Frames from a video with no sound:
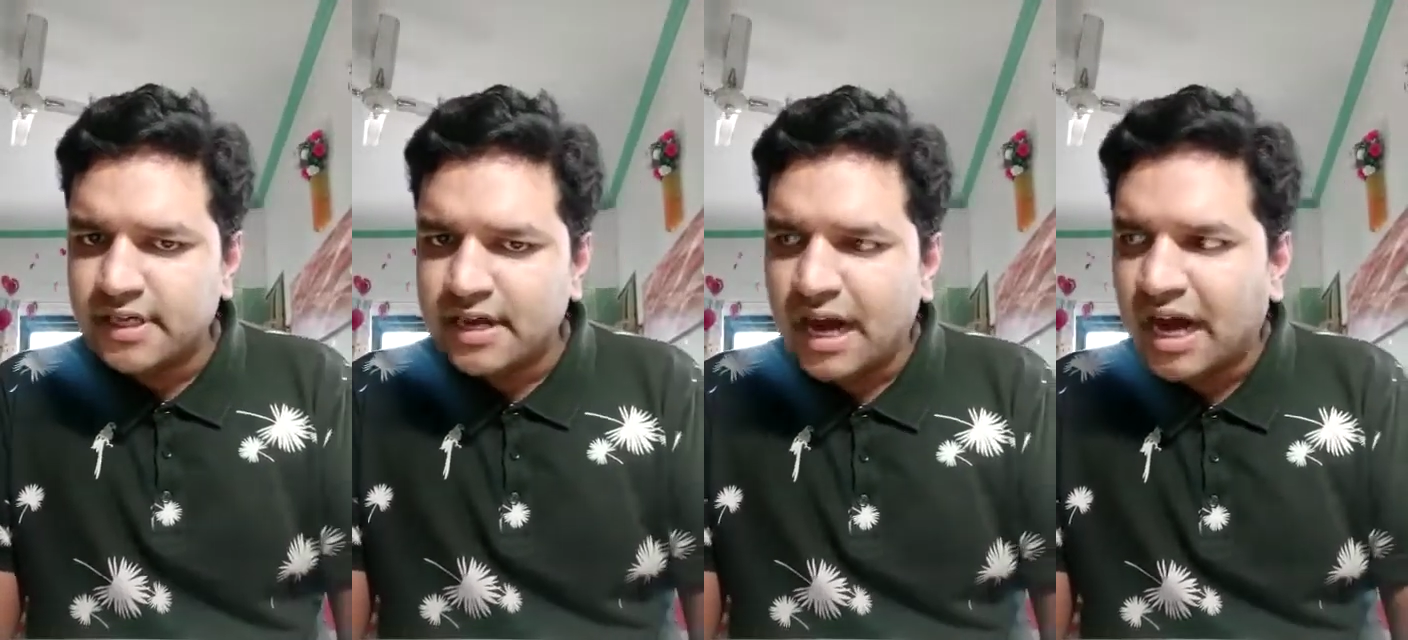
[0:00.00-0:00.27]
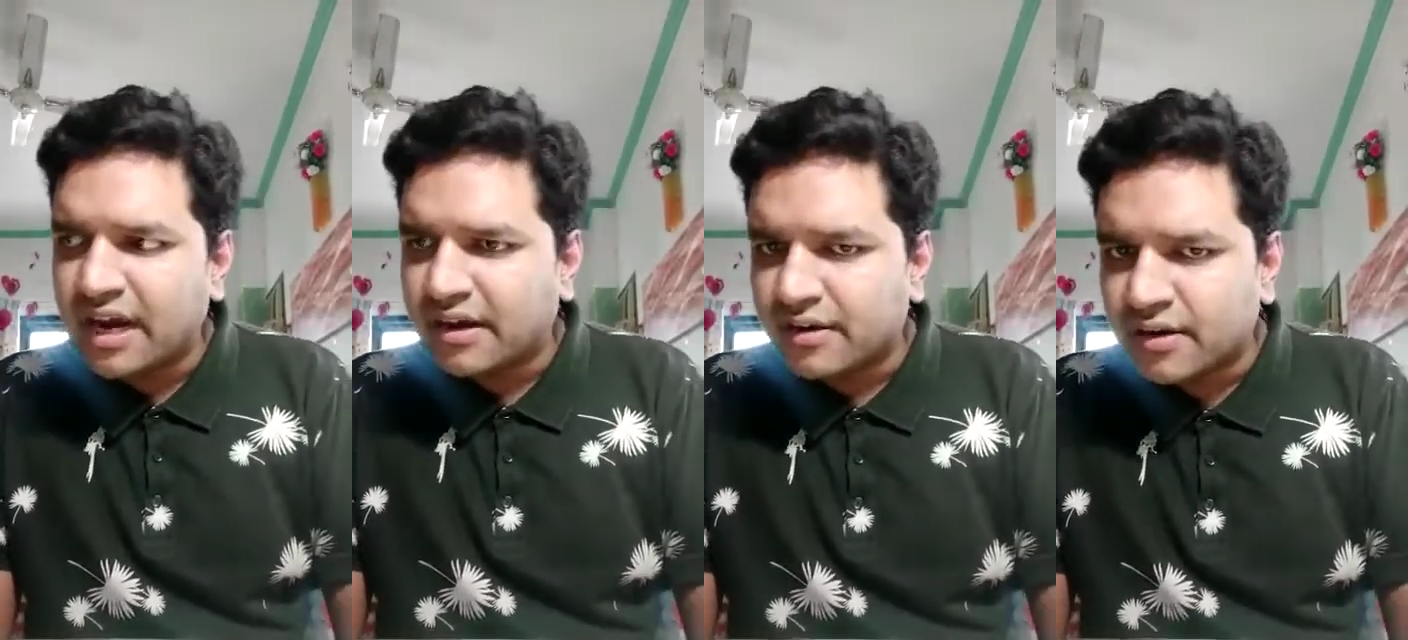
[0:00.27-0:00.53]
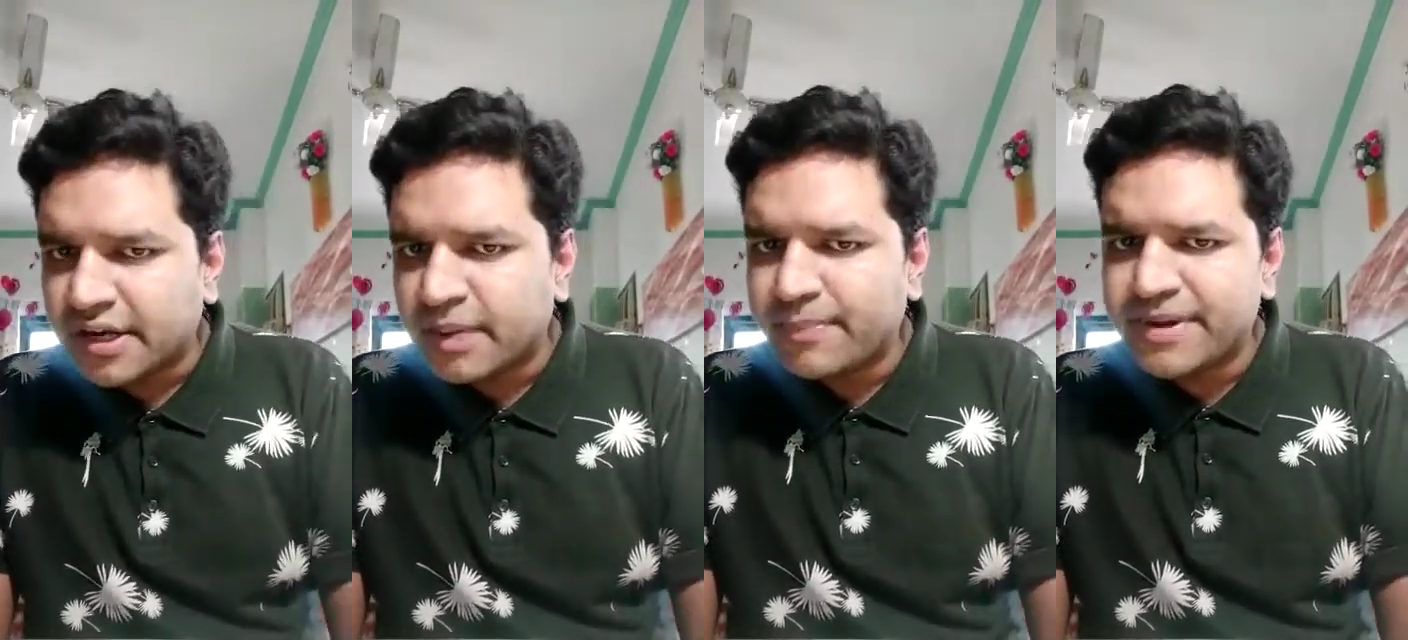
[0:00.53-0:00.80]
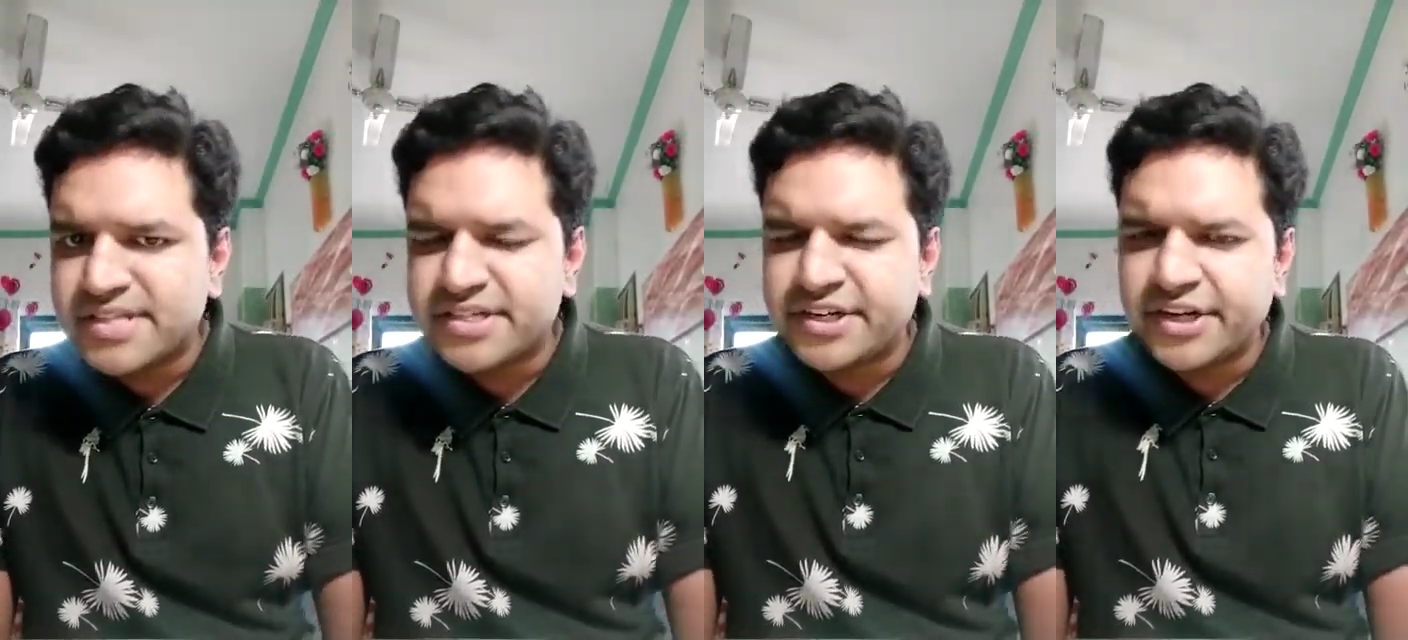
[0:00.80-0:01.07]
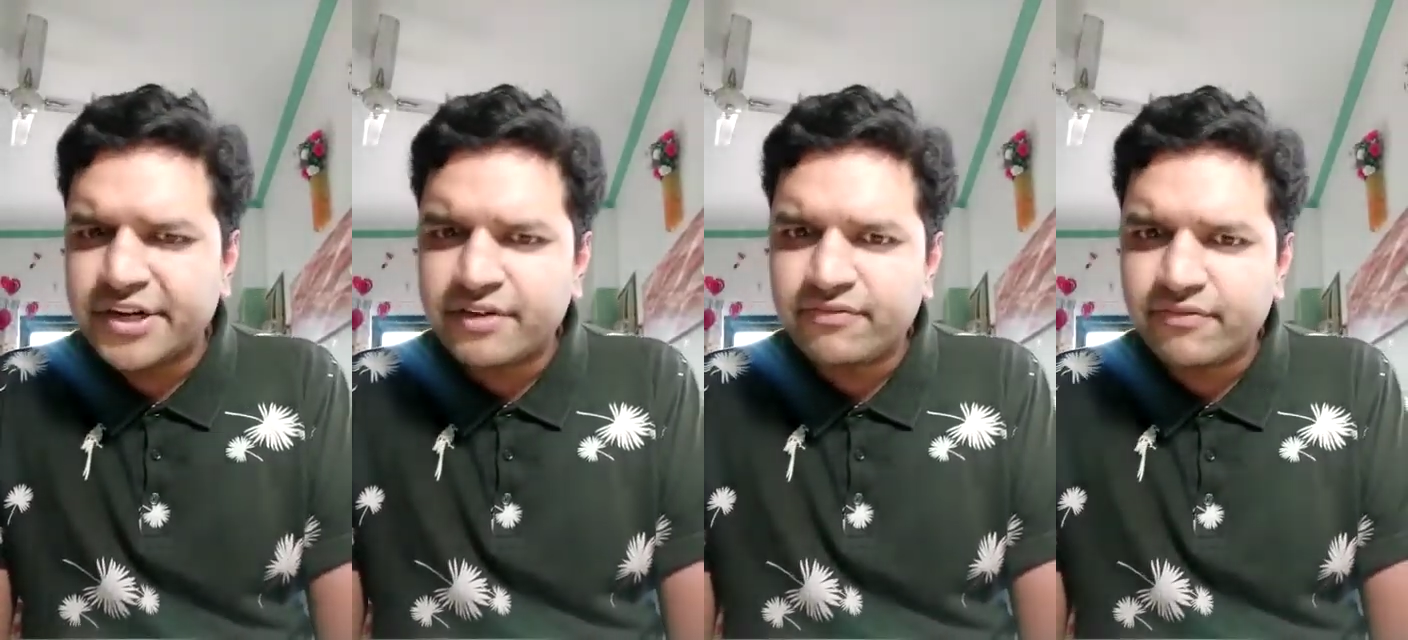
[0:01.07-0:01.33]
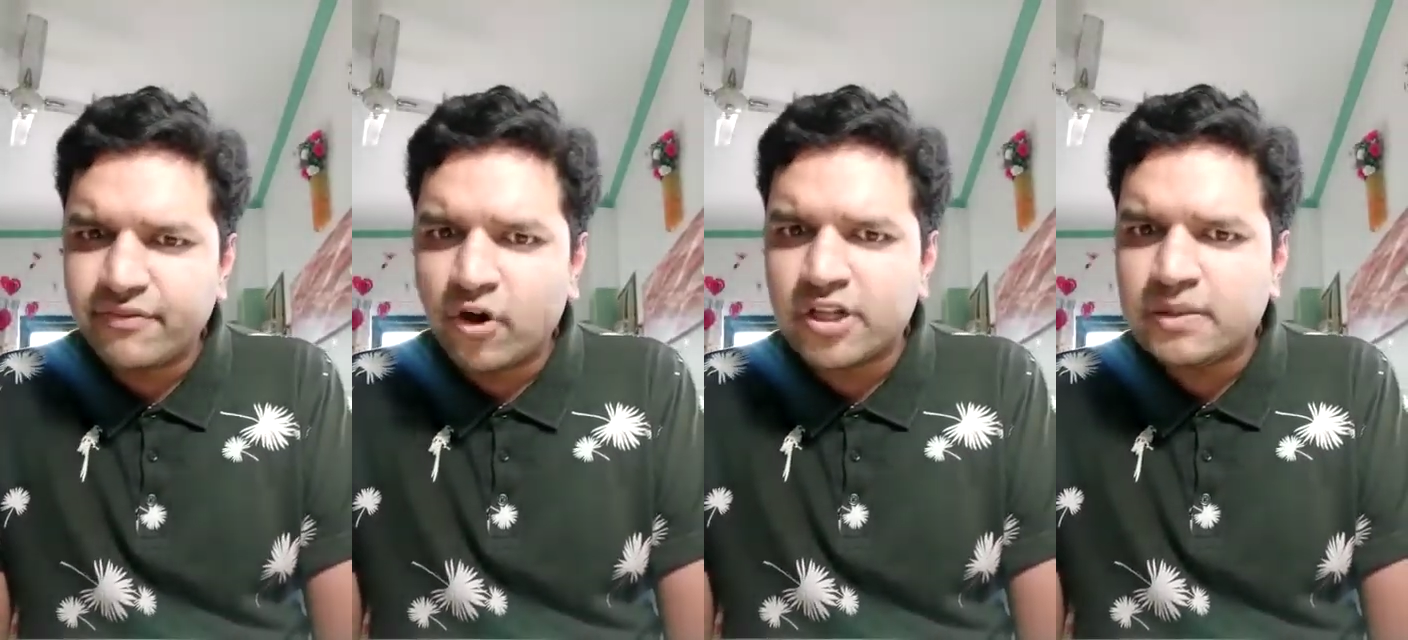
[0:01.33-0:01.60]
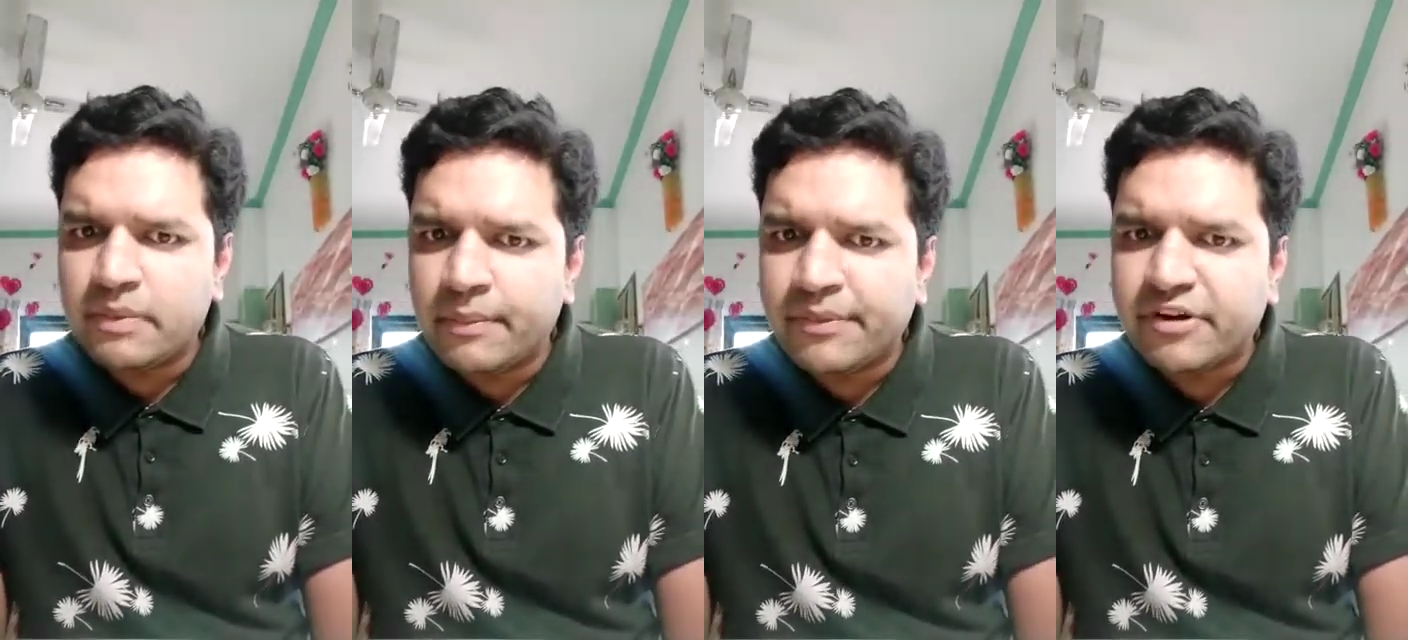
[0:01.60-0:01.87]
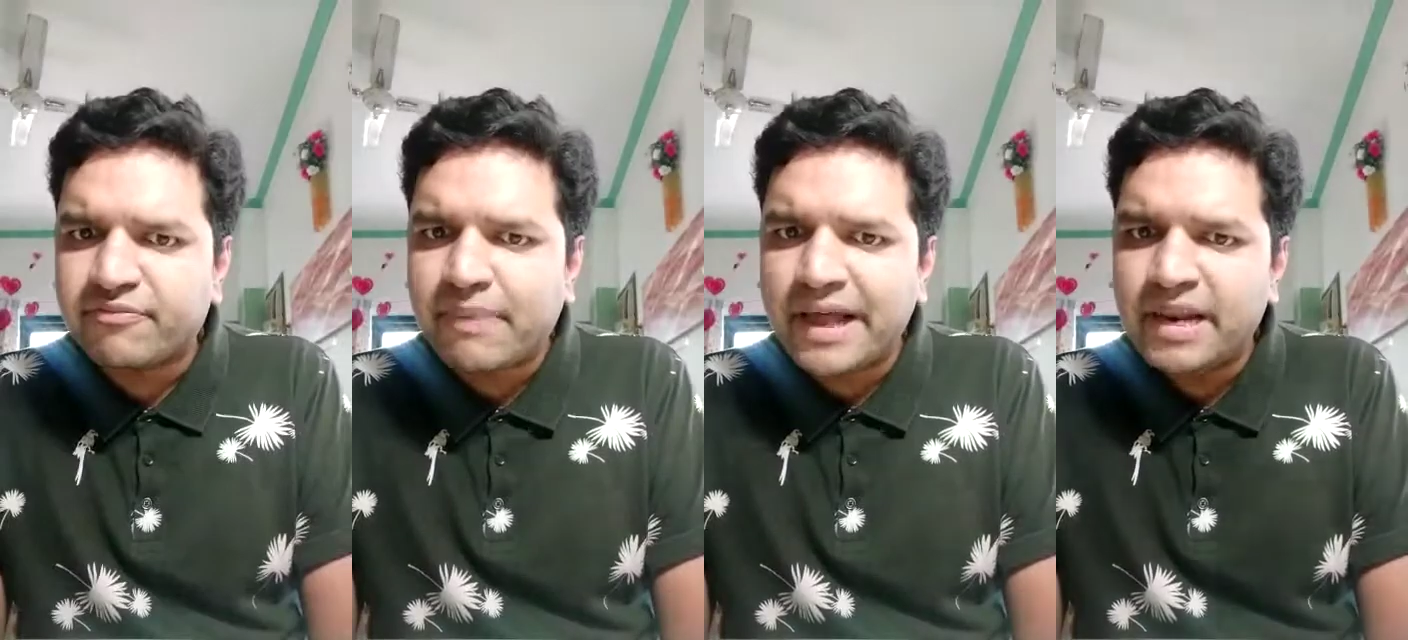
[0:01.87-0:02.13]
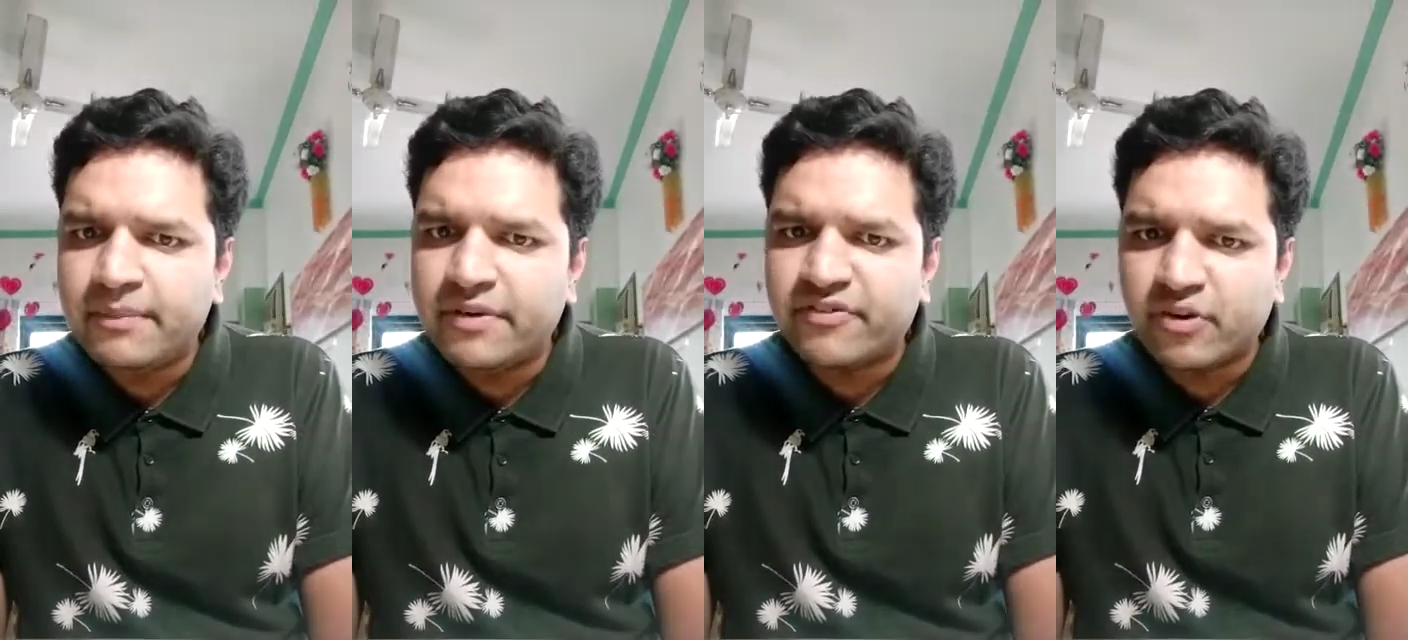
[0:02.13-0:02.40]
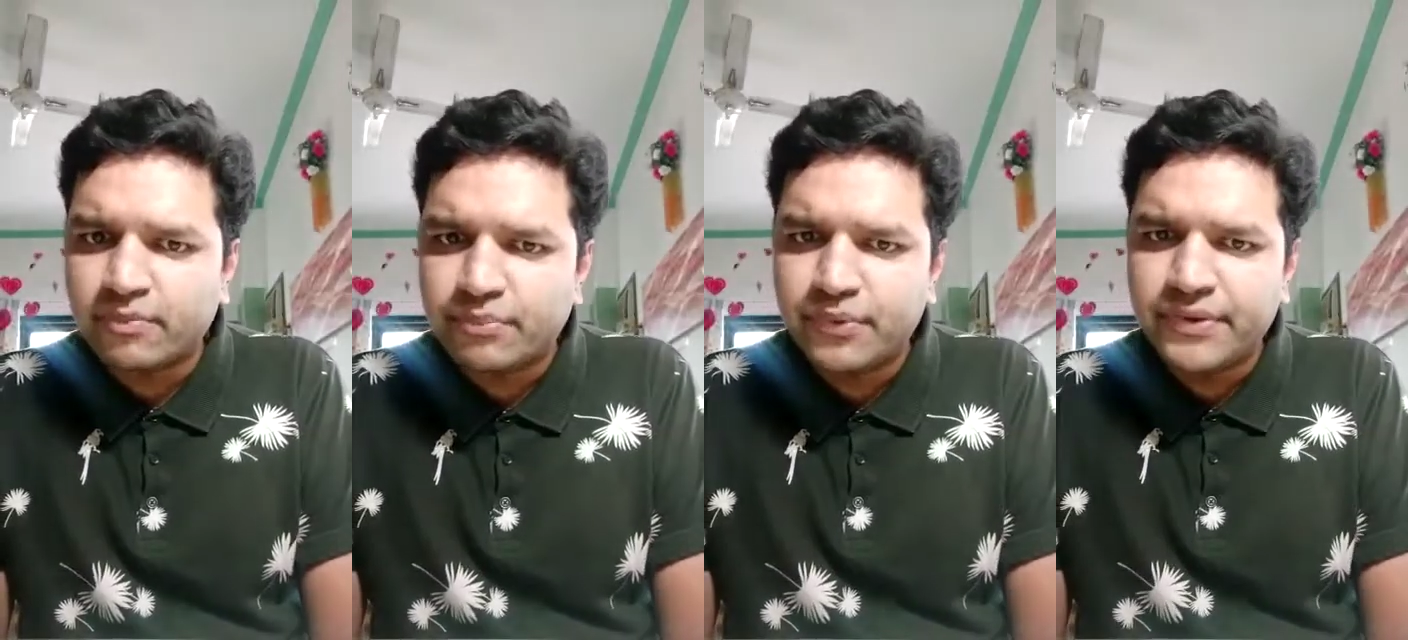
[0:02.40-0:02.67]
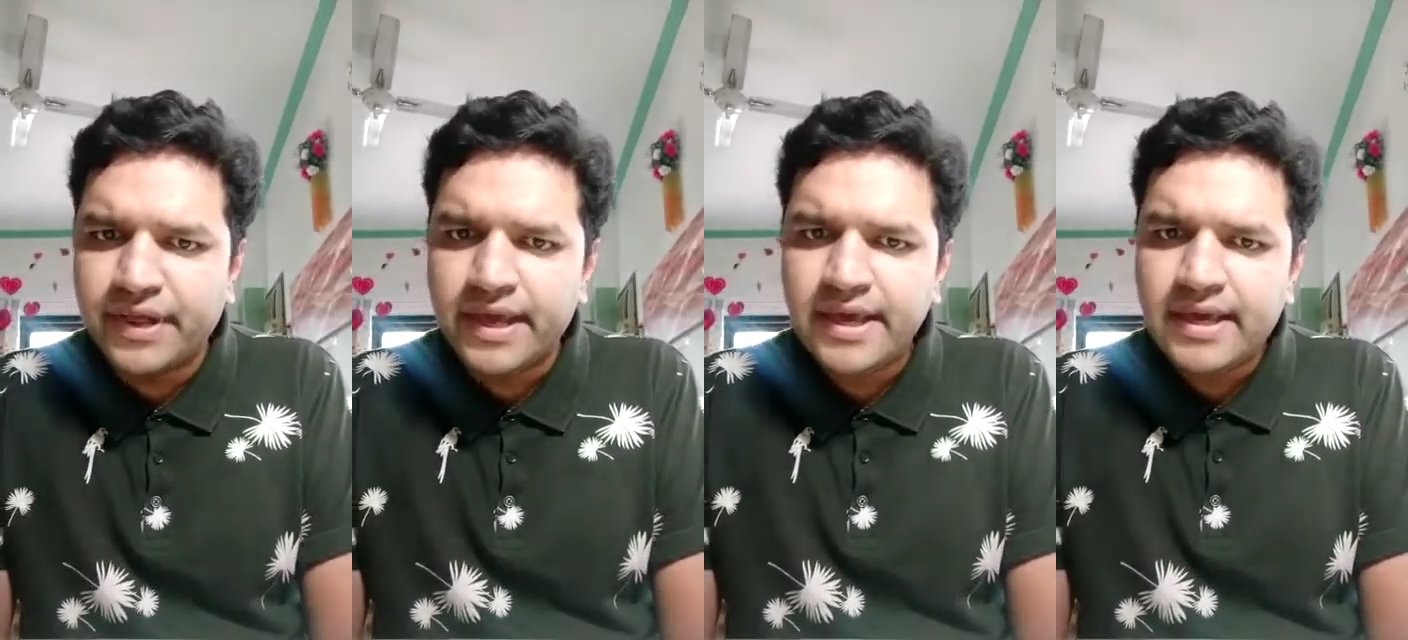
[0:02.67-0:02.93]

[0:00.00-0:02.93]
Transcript: our representative or the member of parliament from Pune